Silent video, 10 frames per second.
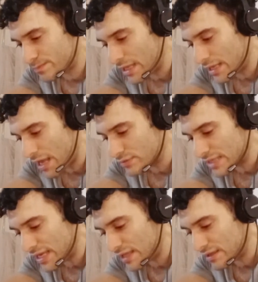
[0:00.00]
B and
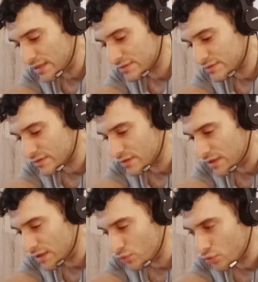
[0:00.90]
House A
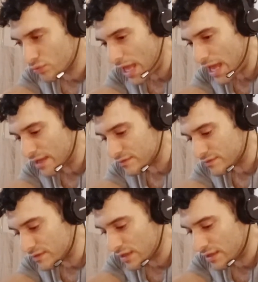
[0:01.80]
need new dads.